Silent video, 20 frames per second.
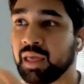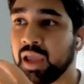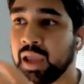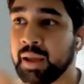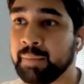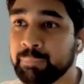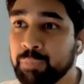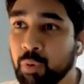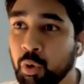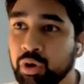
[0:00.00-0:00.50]

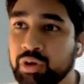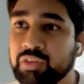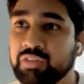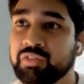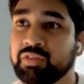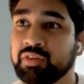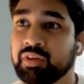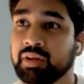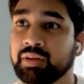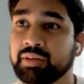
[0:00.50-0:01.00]
imports
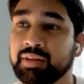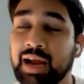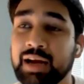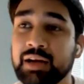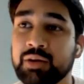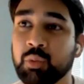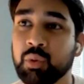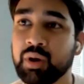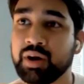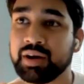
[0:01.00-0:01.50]

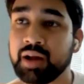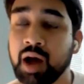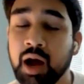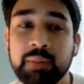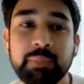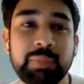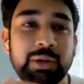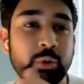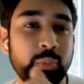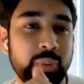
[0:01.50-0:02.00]
that were
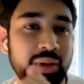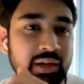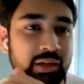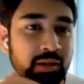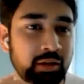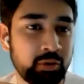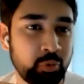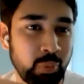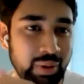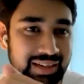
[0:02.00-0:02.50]
done
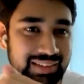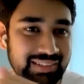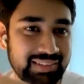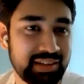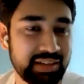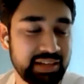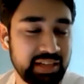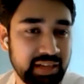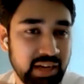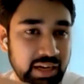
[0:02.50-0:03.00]
between
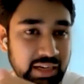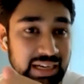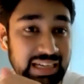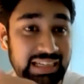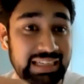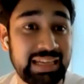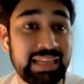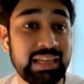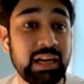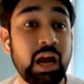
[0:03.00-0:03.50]
2013 and
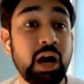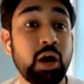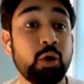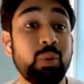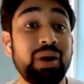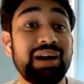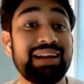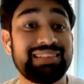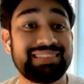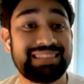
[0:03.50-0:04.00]
18
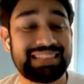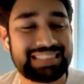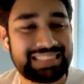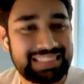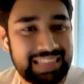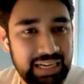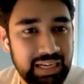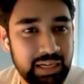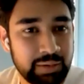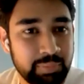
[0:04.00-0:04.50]
were
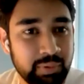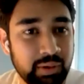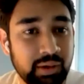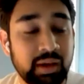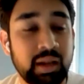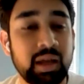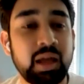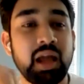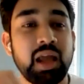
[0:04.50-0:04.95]
sustainable.